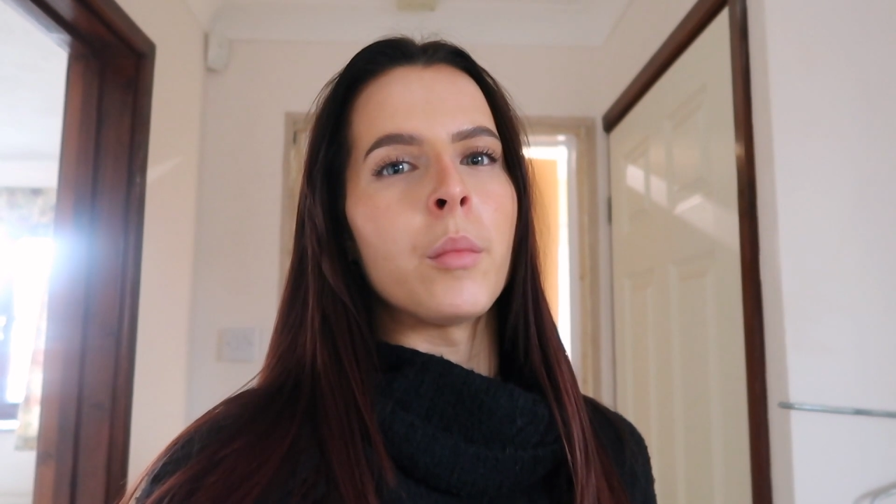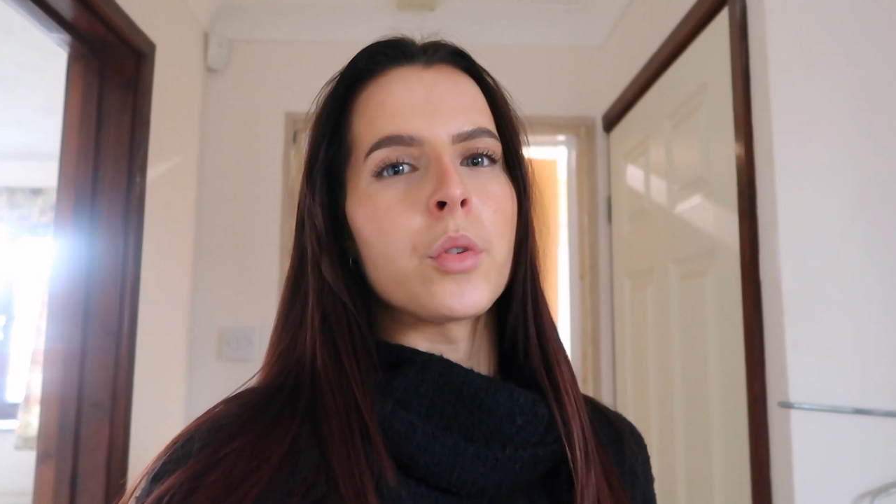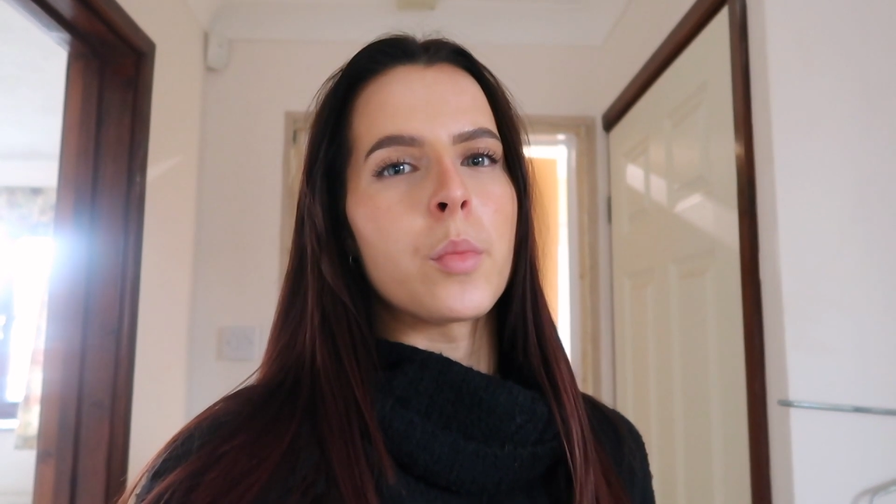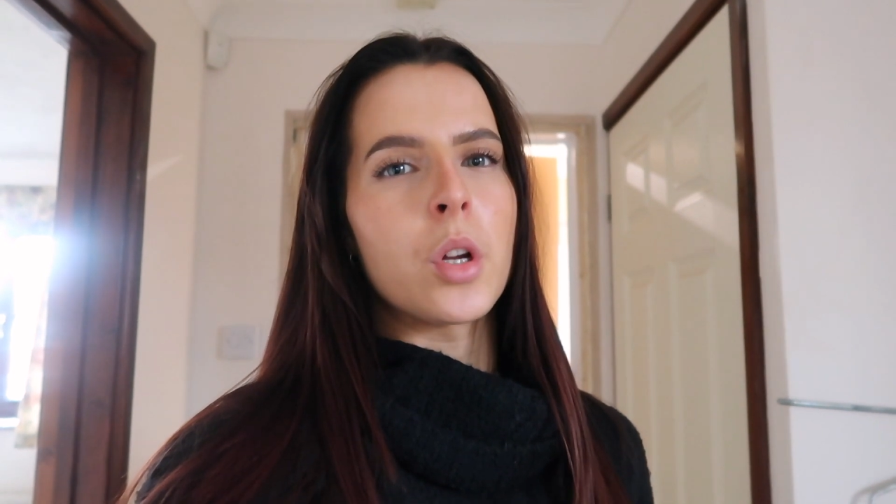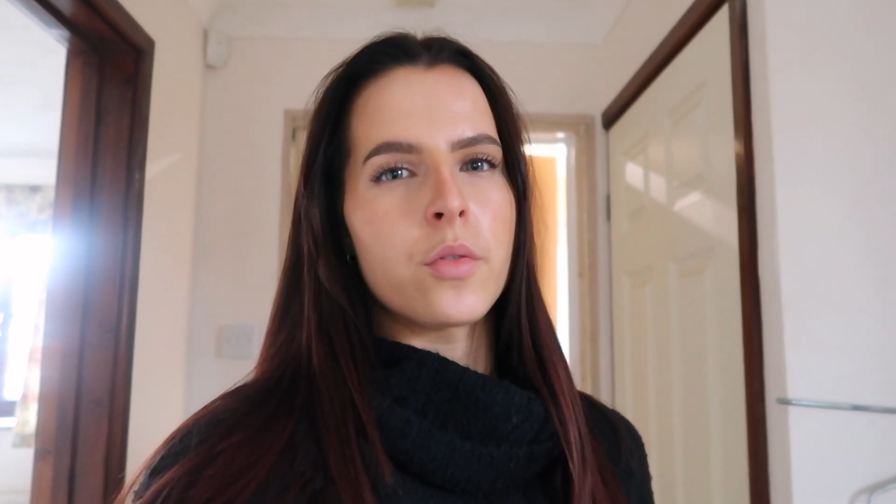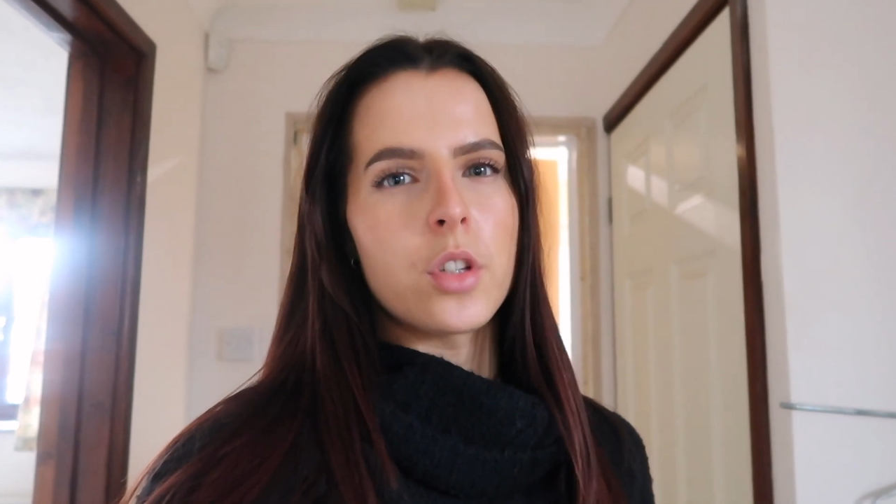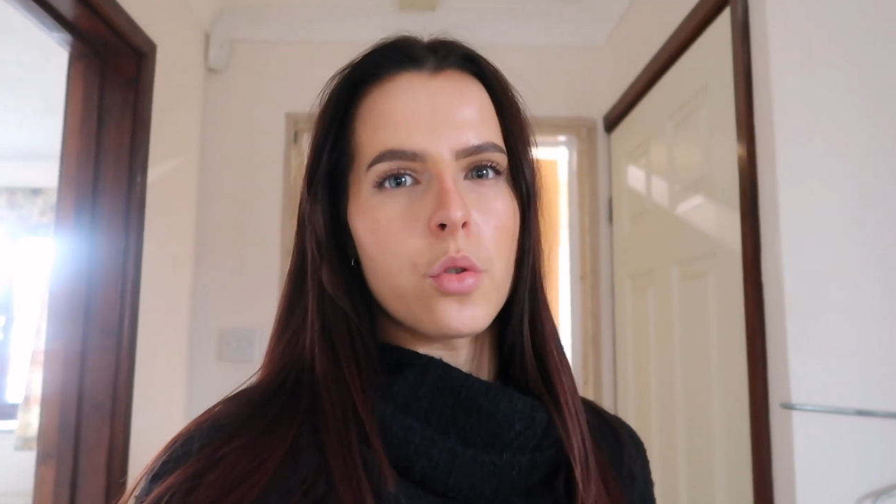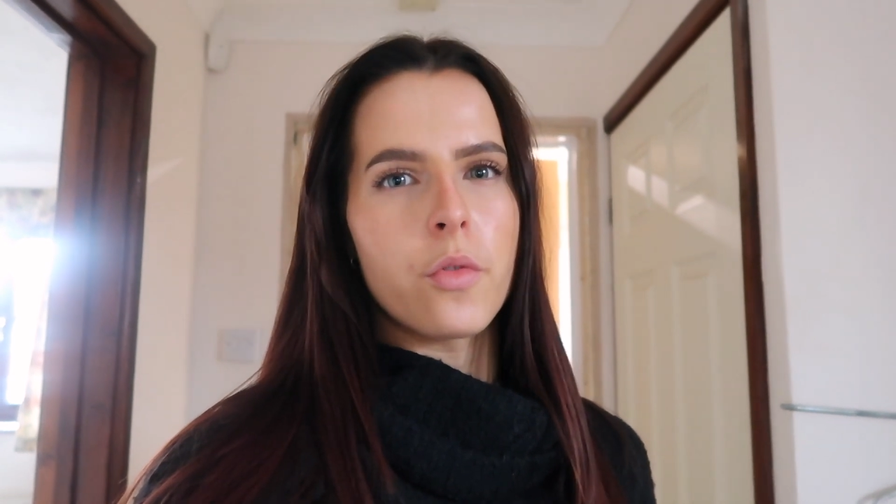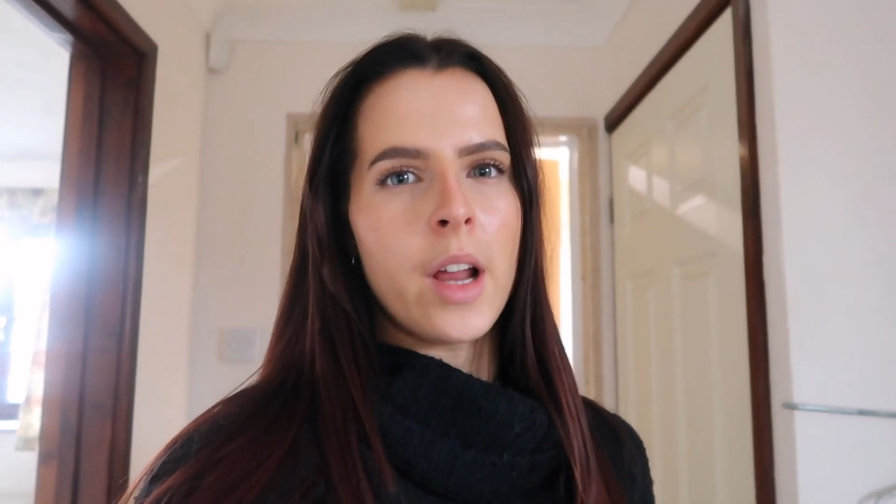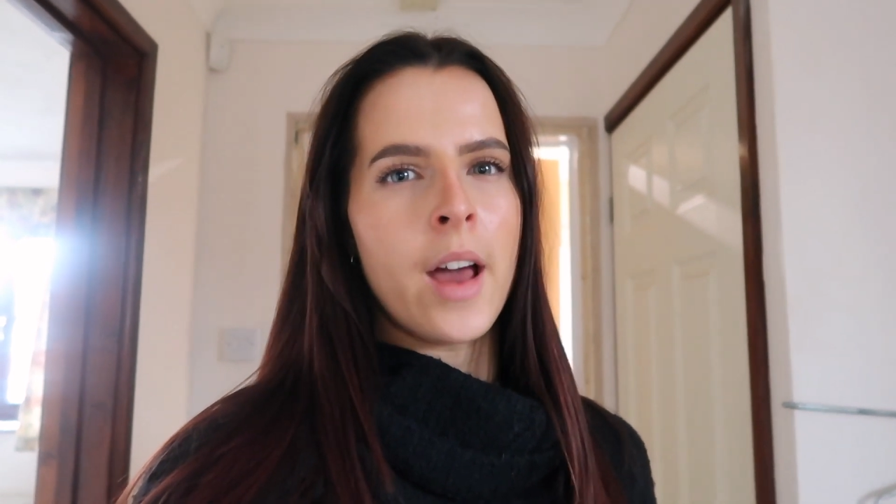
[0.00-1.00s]
some
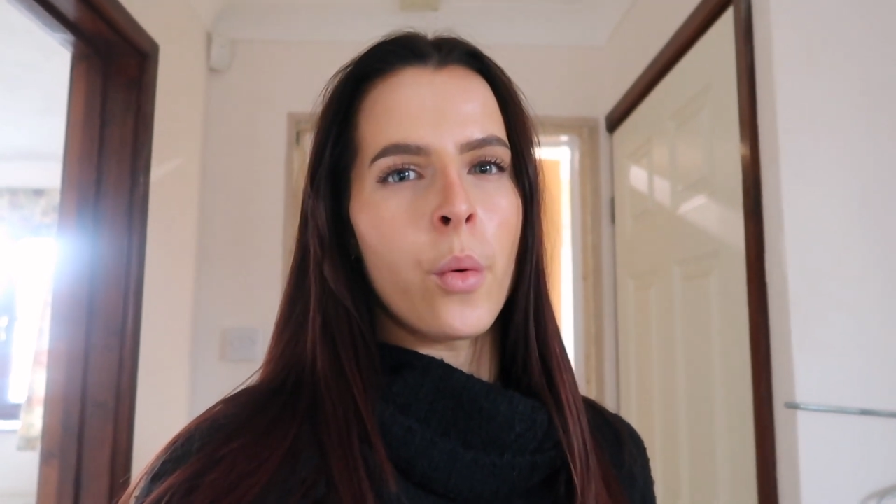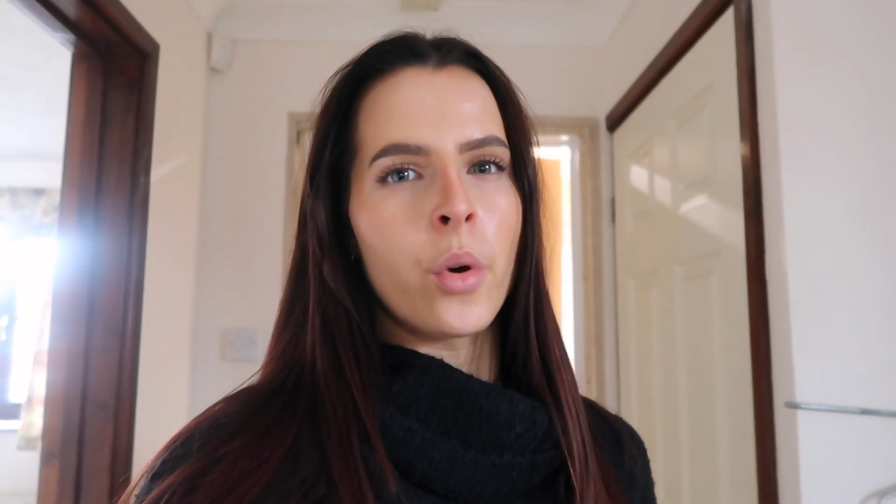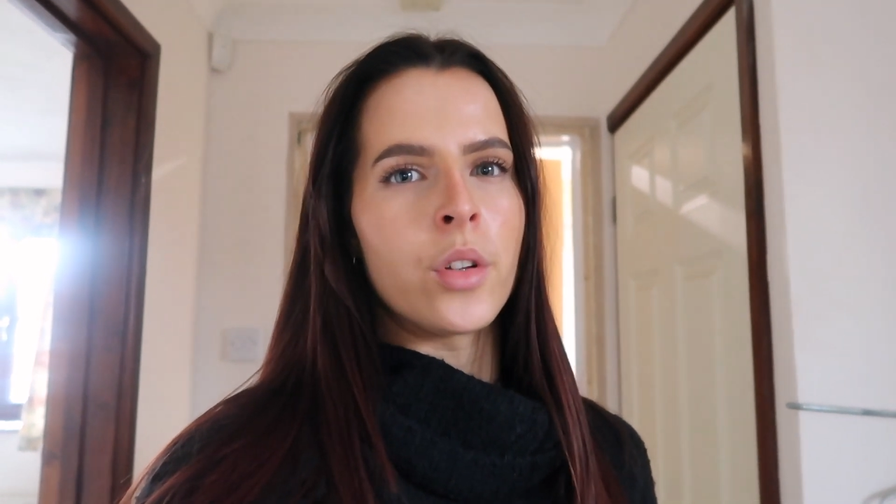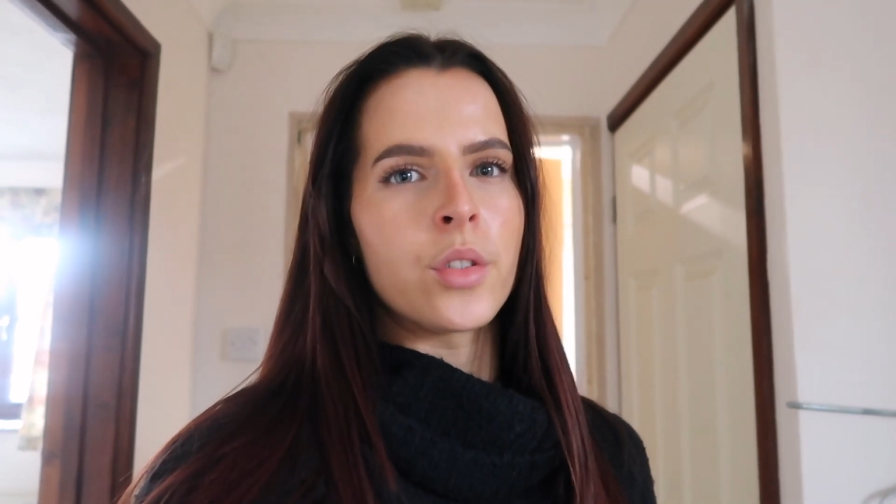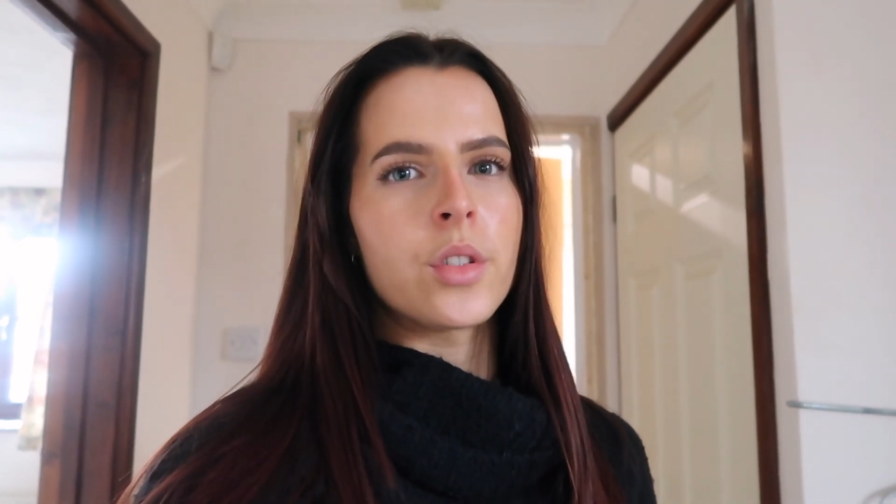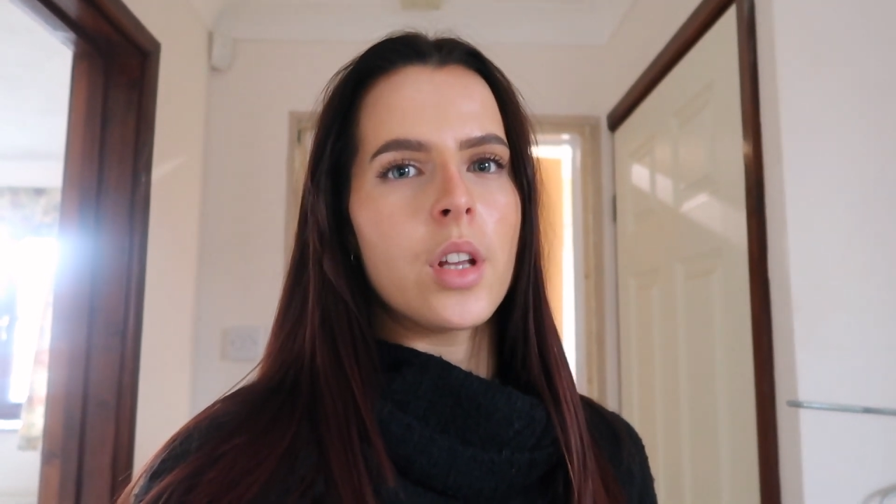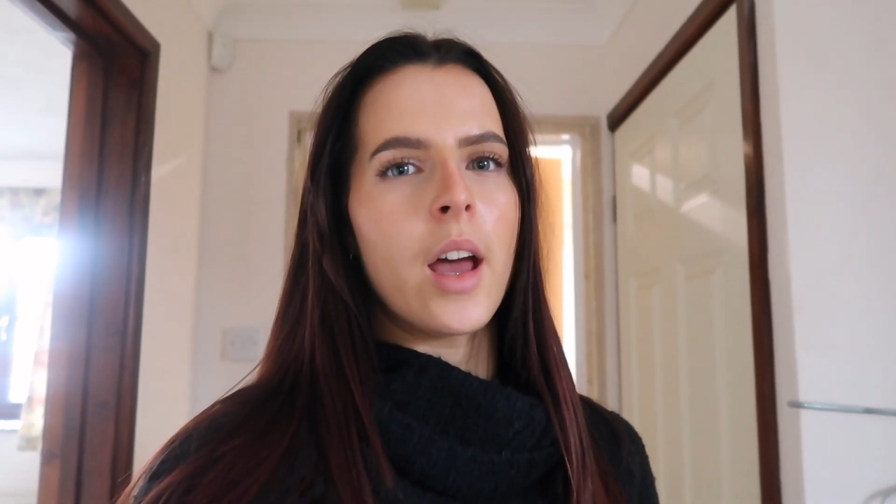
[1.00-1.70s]
artificial flowers